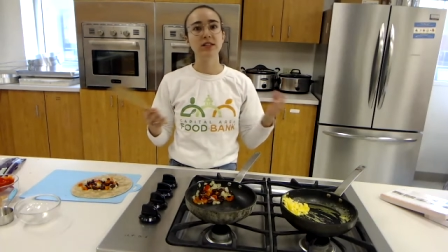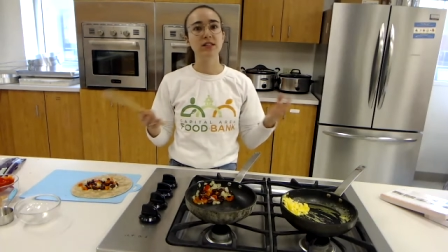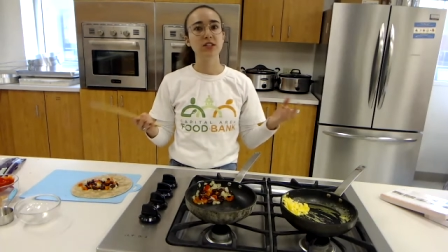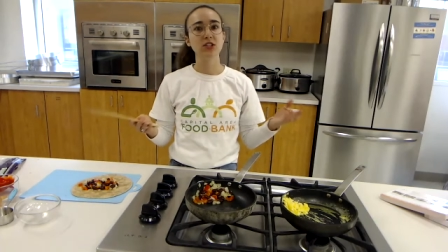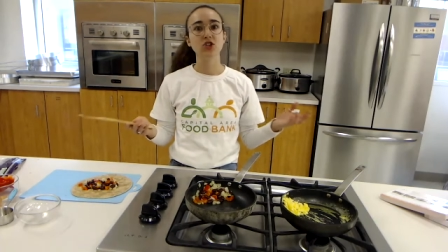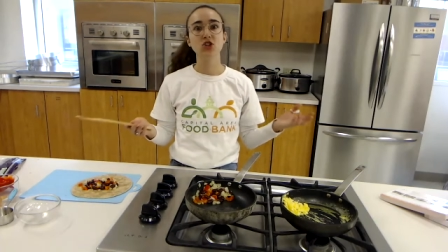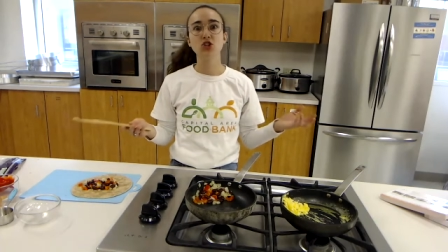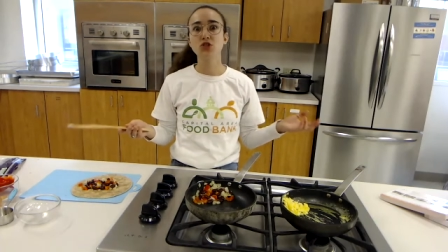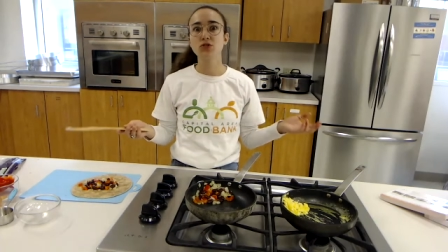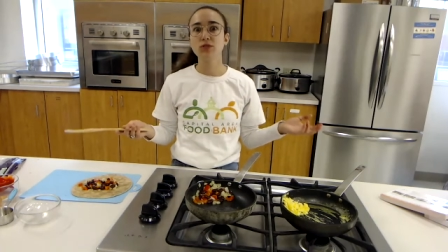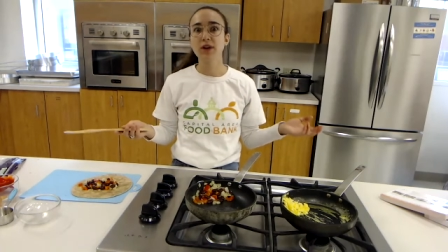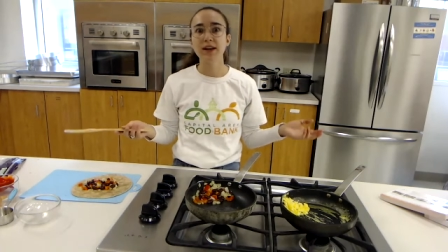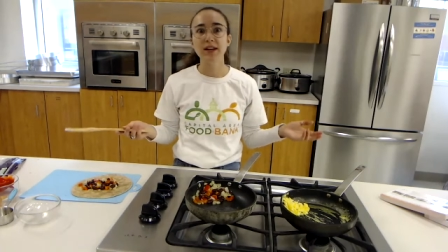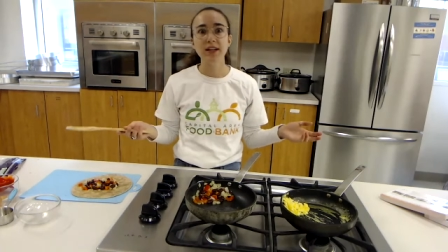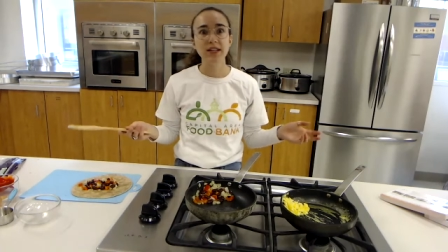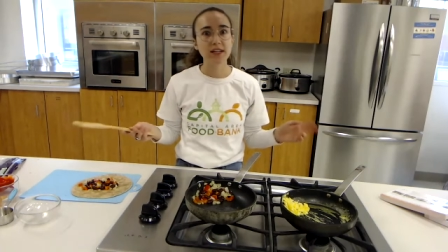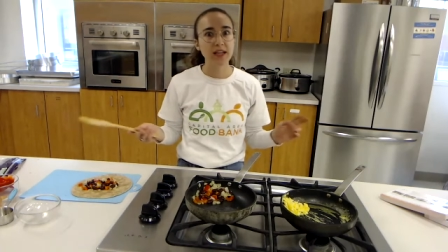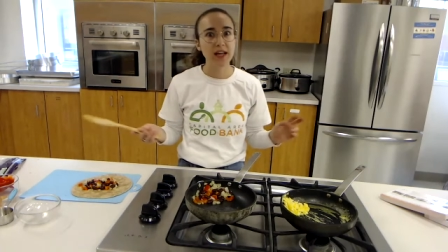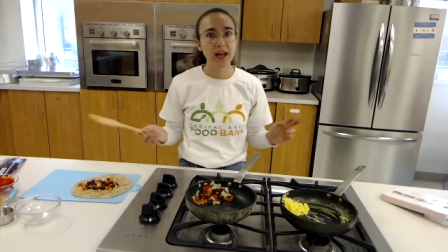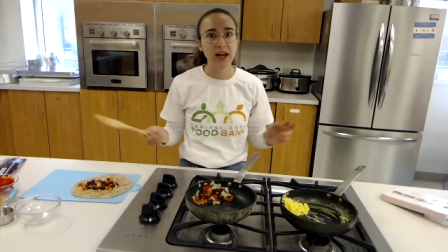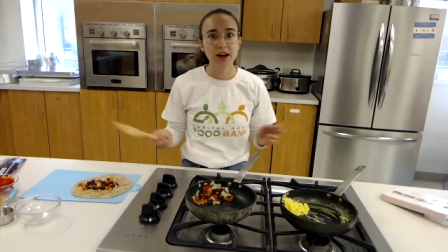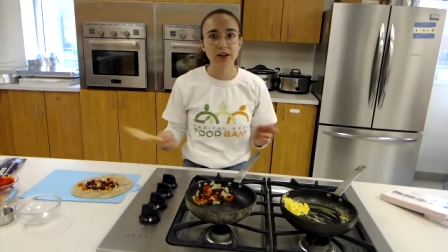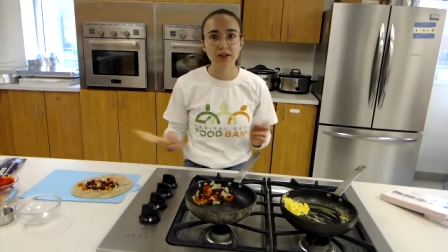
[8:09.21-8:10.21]
shredded
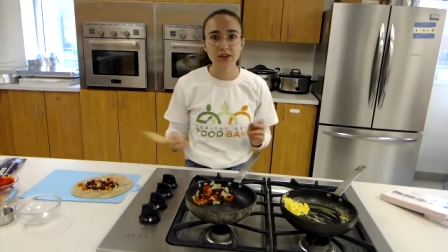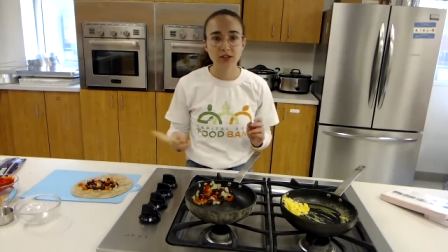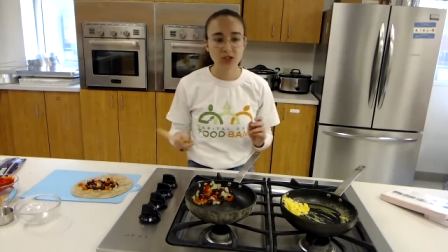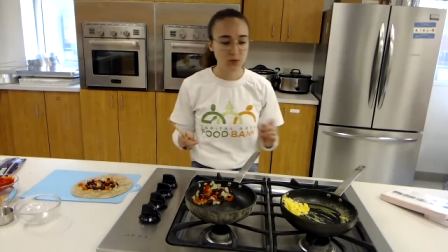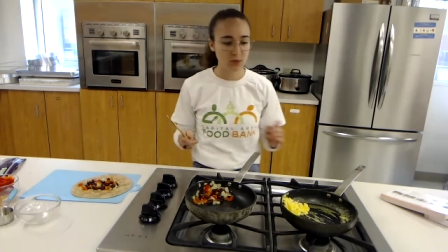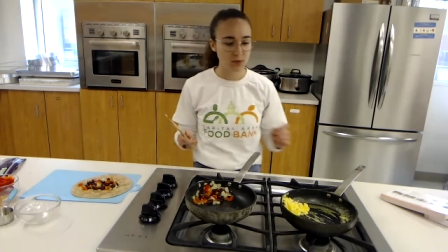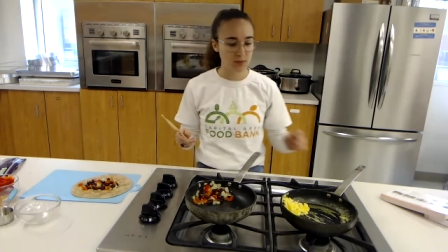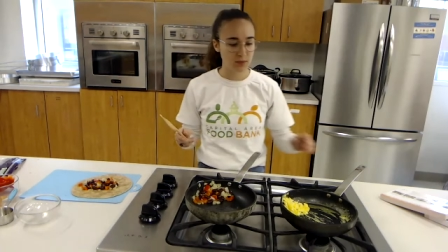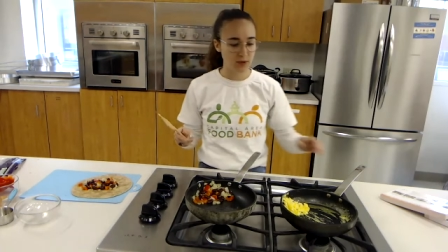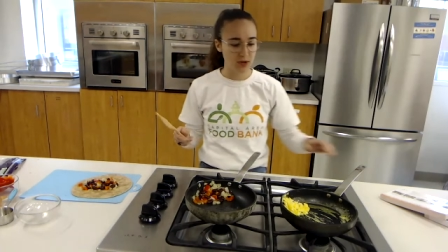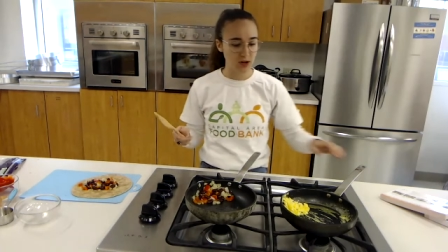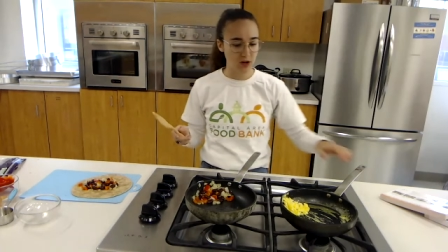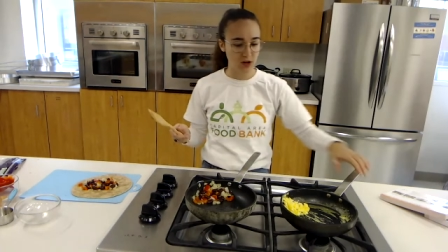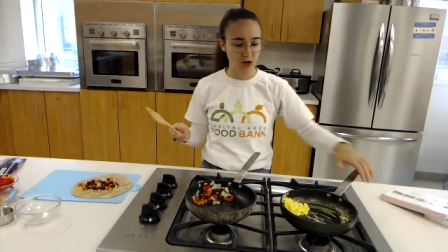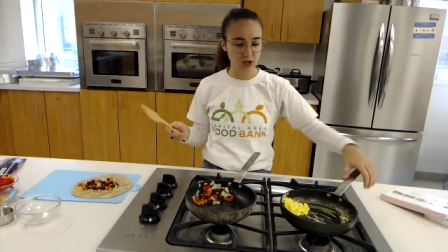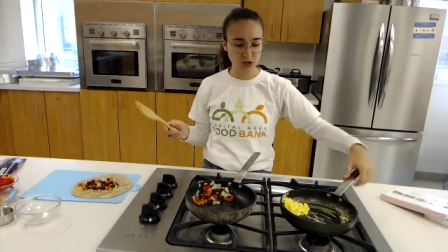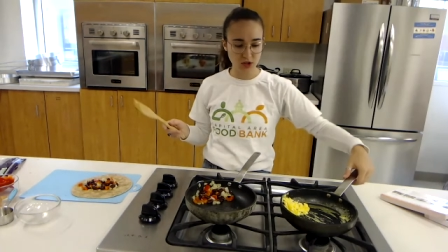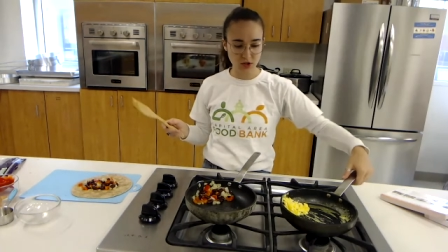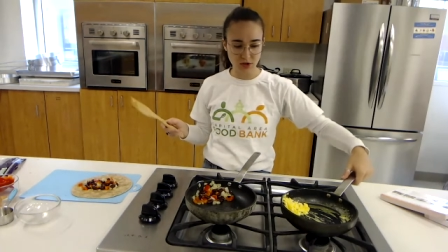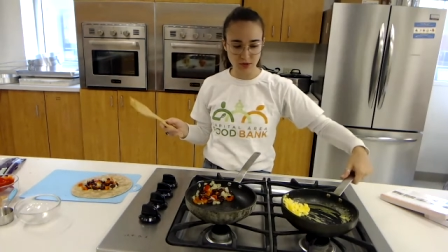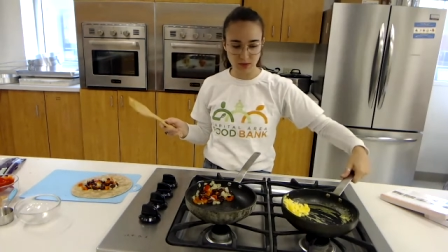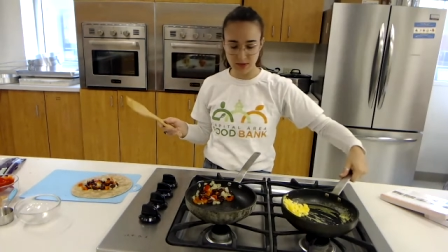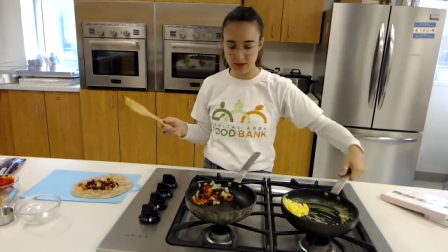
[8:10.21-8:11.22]
carrots would
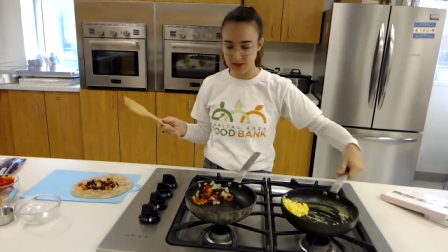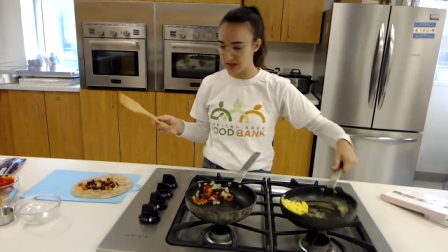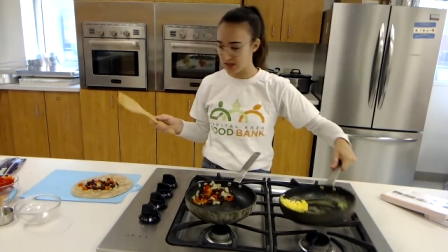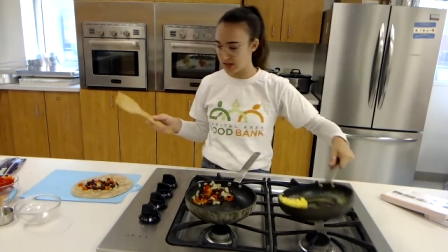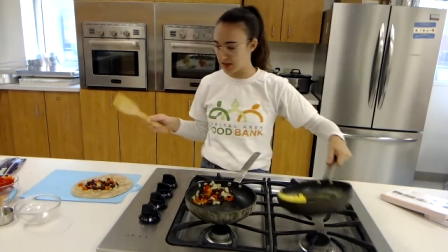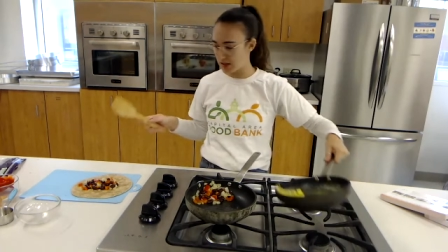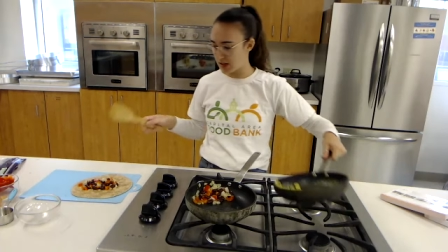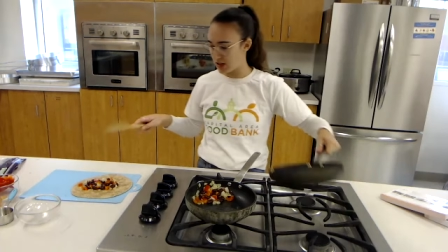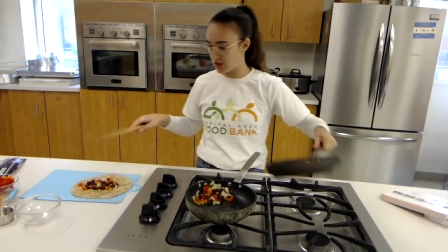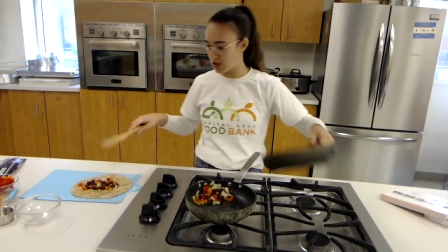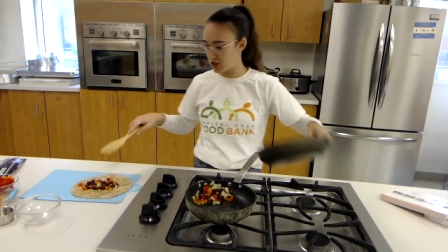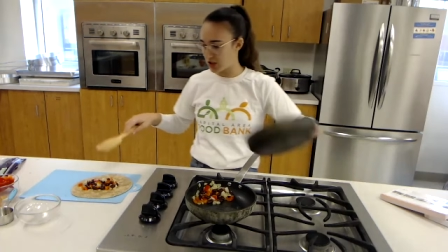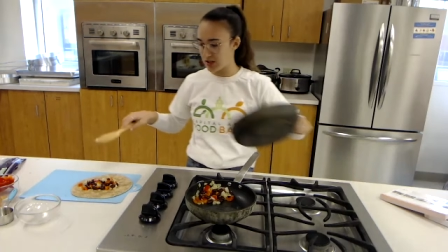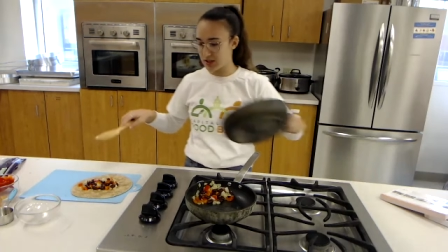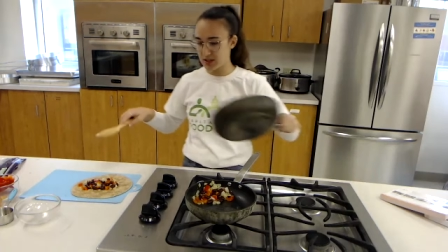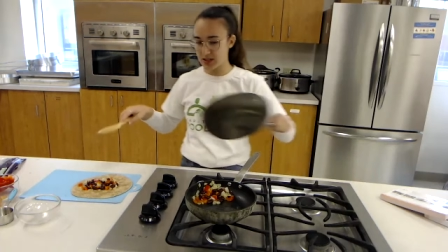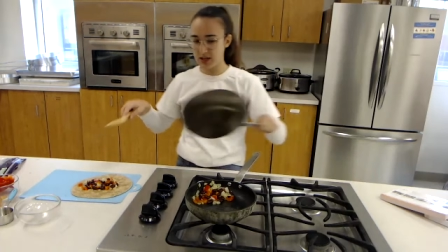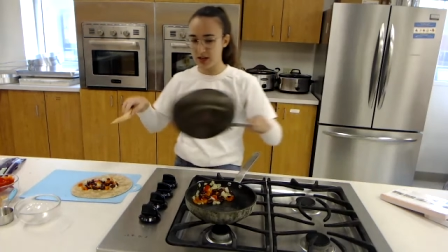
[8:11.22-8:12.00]
also be delicious.